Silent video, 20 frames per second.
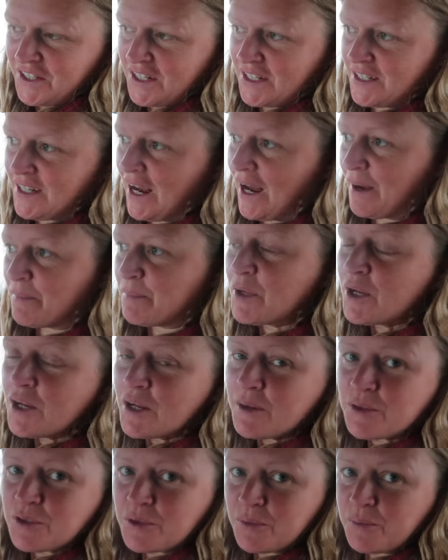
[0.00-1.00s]
this time.
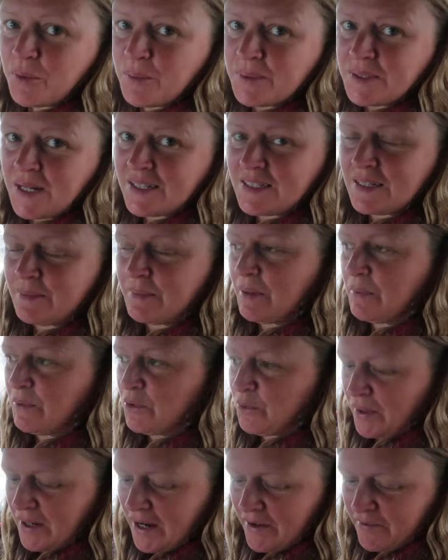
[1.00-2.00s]
Someone was asking me,
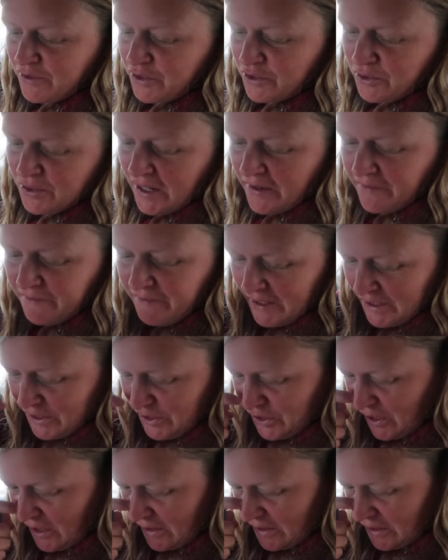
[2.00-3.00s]
do I never use like fast
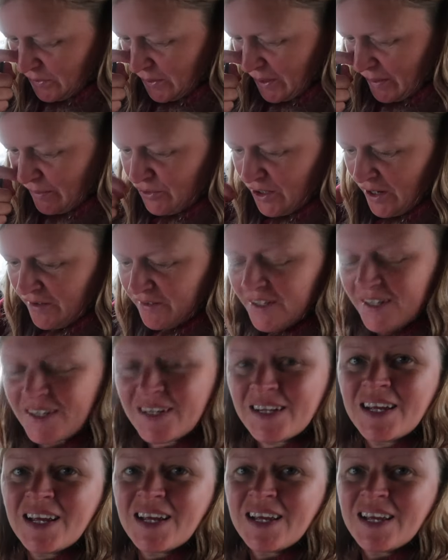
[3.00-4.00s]
chargers when I'm traveling?
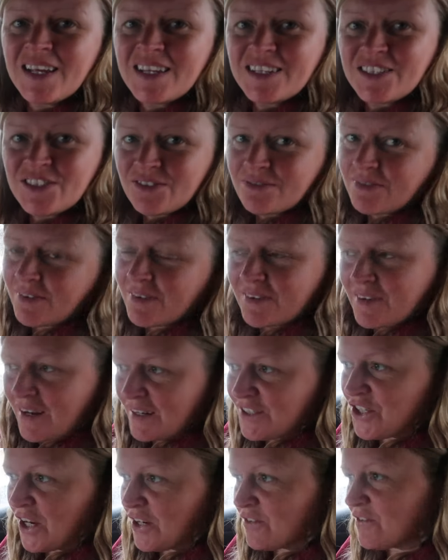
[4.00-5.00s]

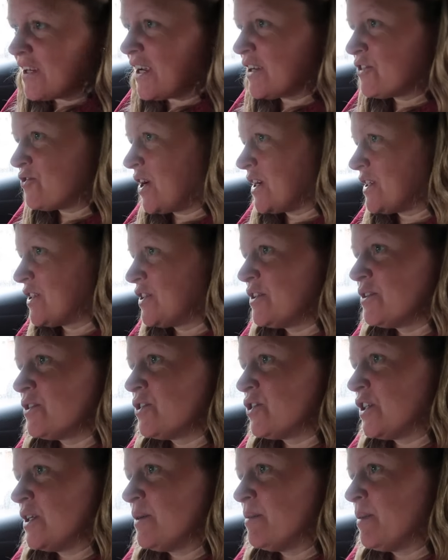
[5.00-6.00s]
Generally, I try to use
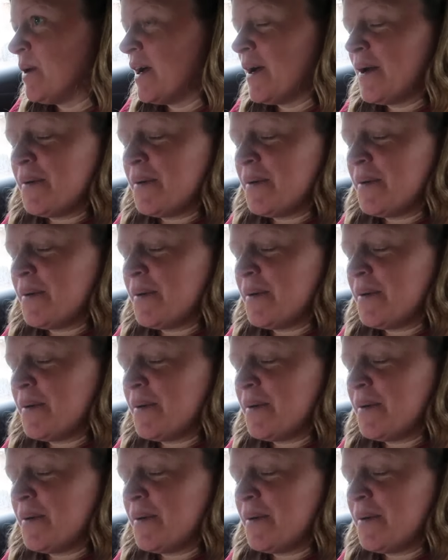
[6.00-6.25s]
cheap,